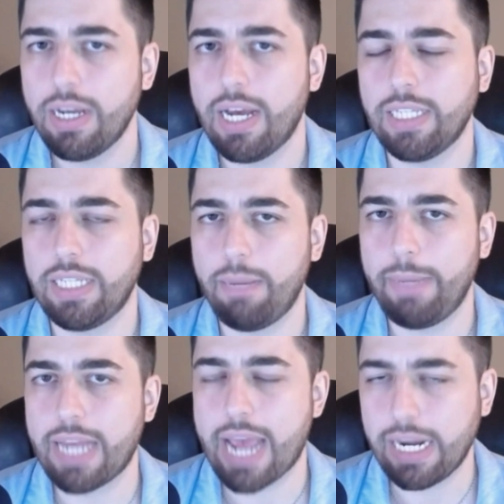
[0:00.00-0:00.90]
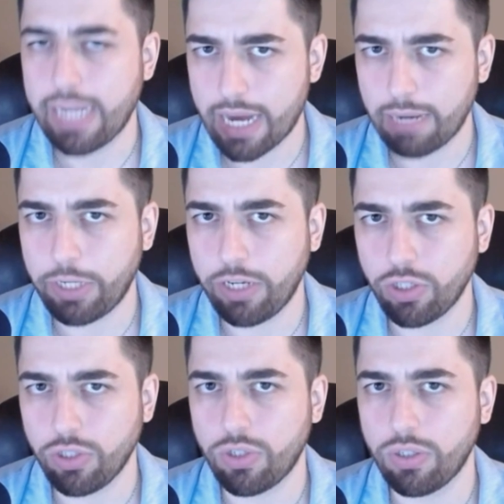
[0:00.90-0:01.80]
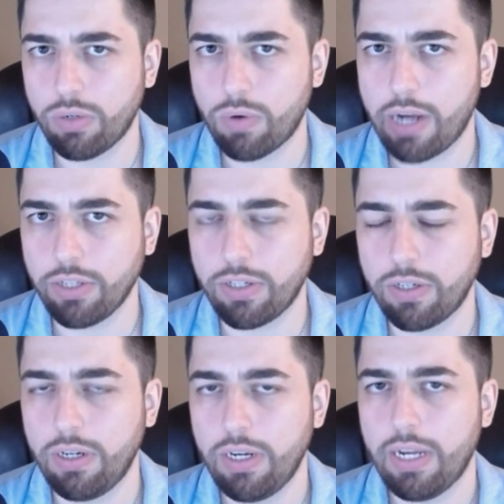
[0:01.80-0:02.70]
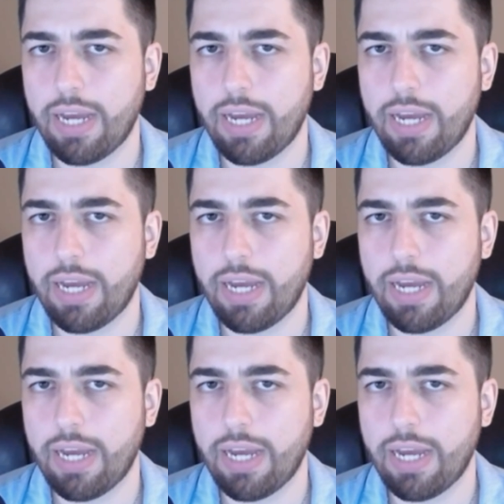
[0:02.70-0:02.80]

has not made any adaptations to their roster,